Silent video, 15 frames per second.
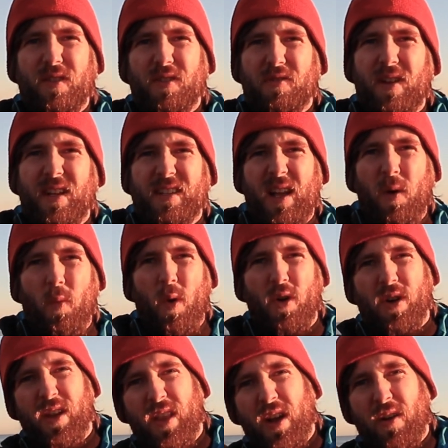I just realised how
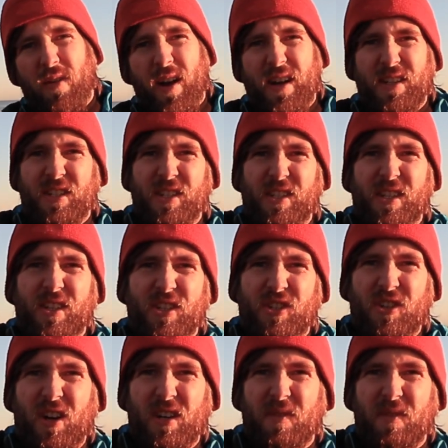wonky the horizon is in this shot.